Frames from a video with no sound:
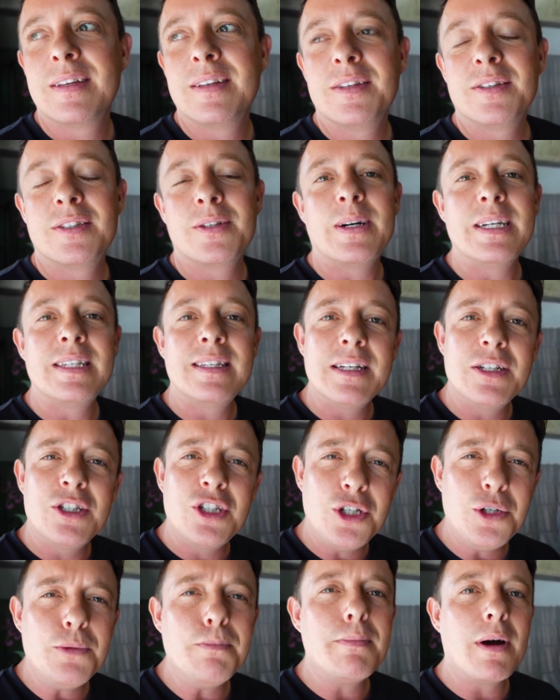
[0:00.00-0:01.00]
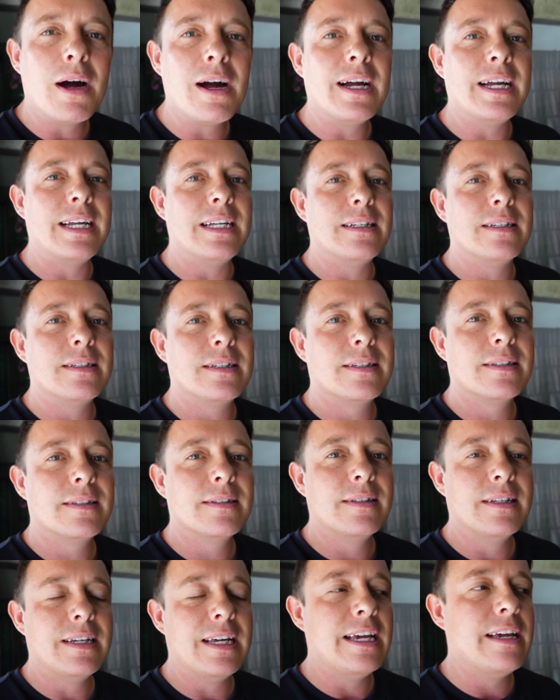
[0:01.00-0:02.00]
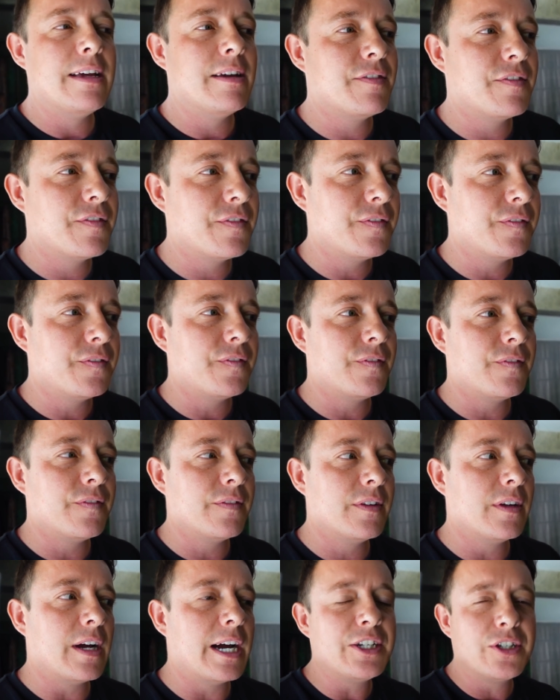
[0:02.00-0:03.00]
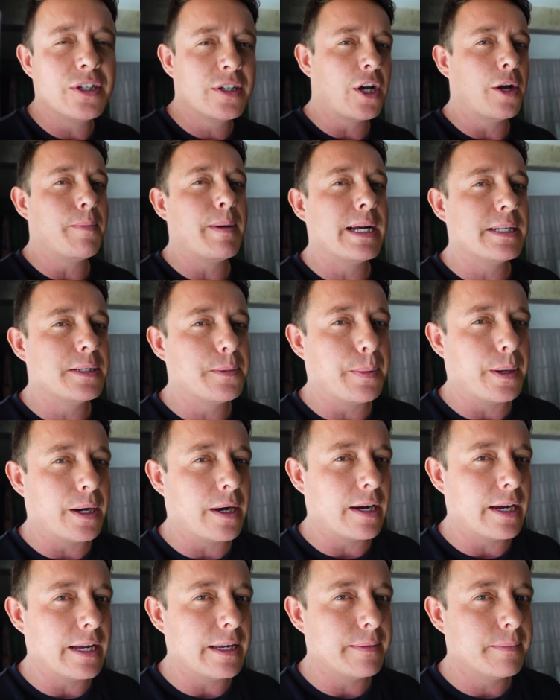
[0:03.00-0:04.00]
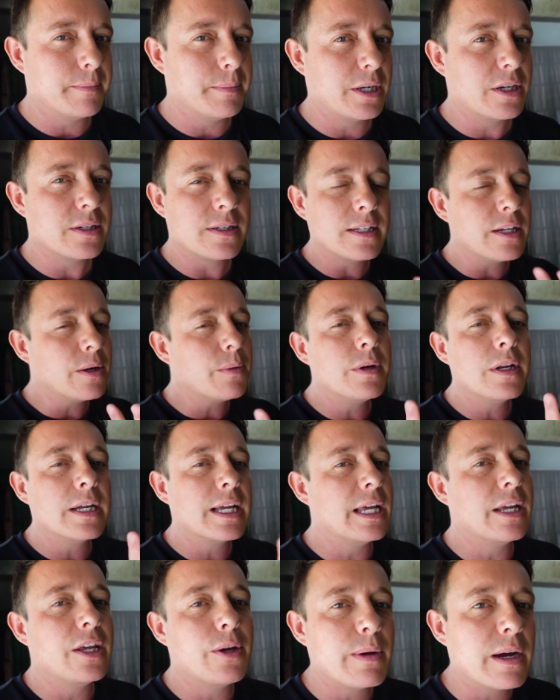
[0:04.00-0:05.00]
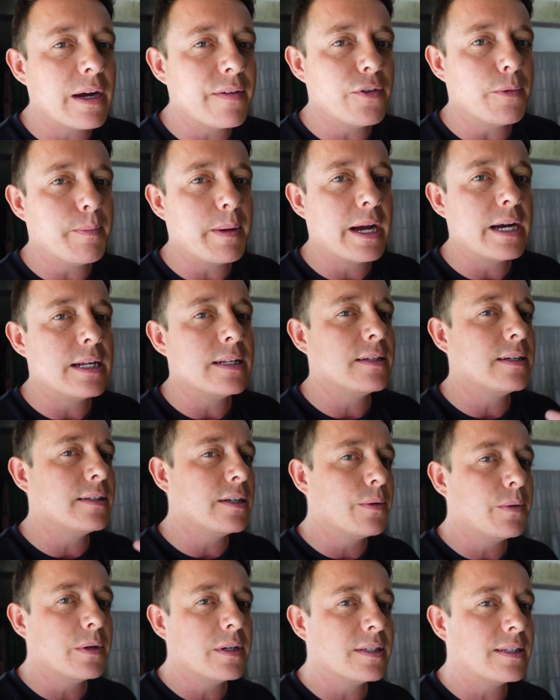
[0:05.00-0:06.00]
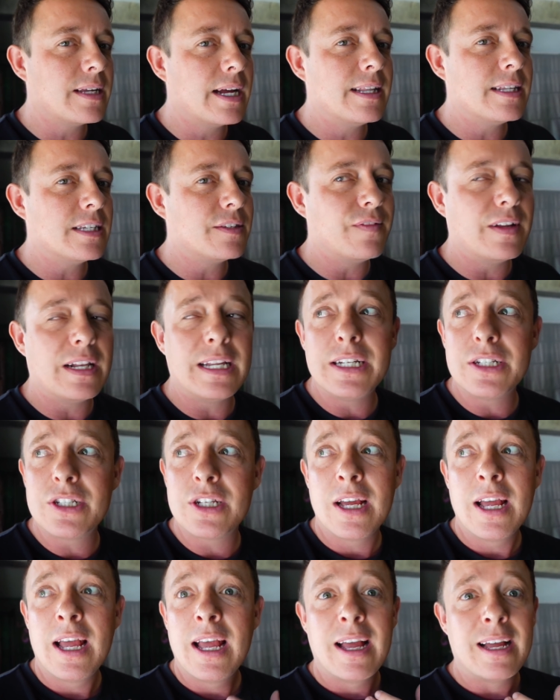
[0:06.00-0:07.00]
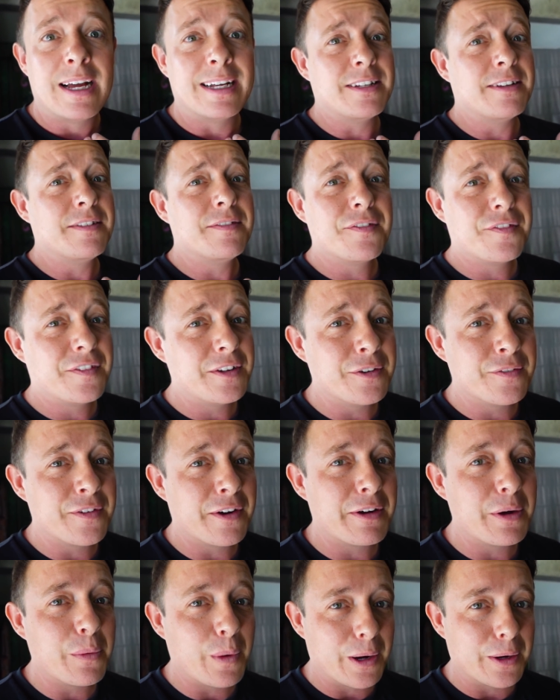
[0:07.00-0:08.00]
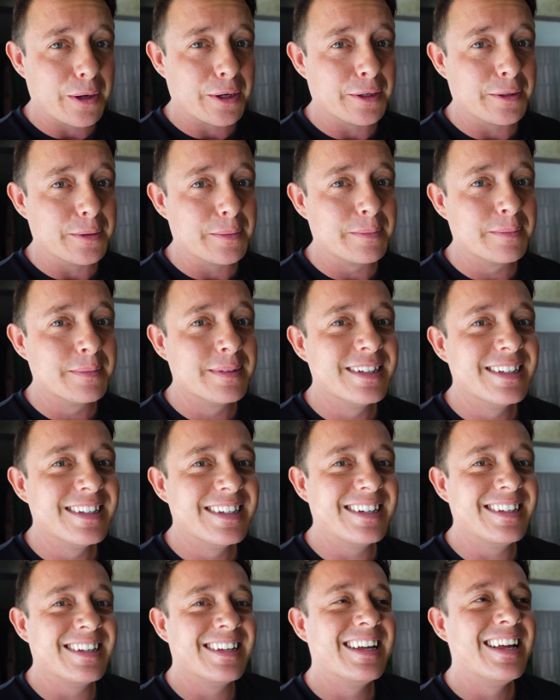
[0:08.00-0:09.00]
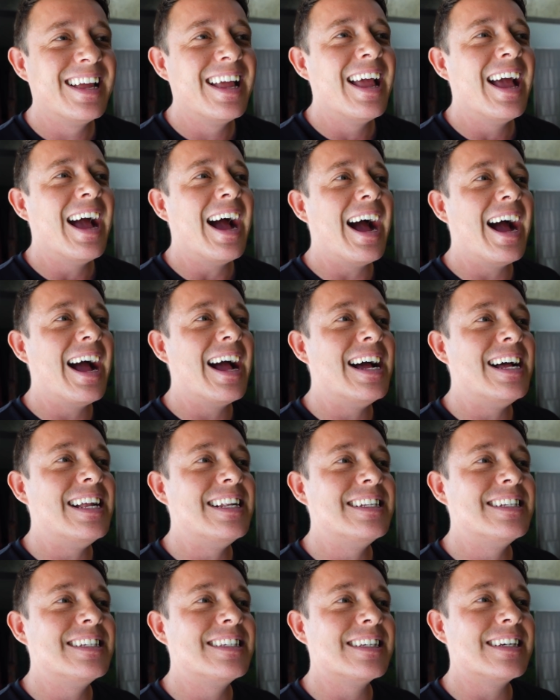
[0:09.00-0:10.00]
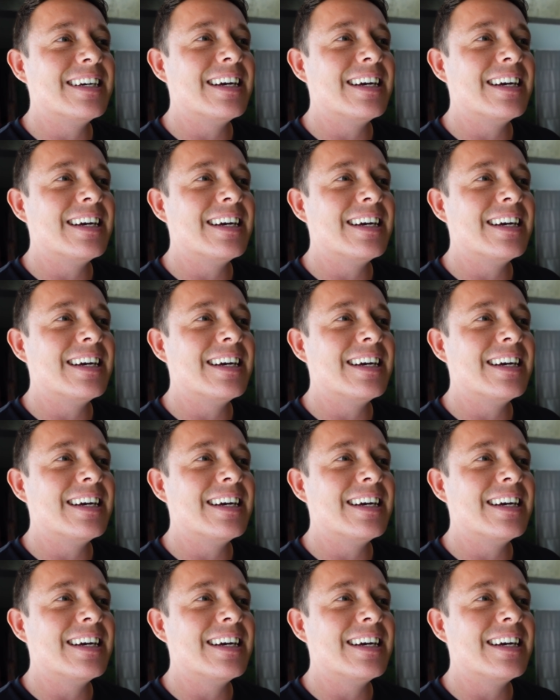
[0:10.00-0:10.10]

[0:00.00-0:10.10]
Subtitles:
So I said, "Do you mind if I just go back to Pai? Because I don't want to kick you out of your bed, and I don't want to stay in this village. I don't feel very welcome." And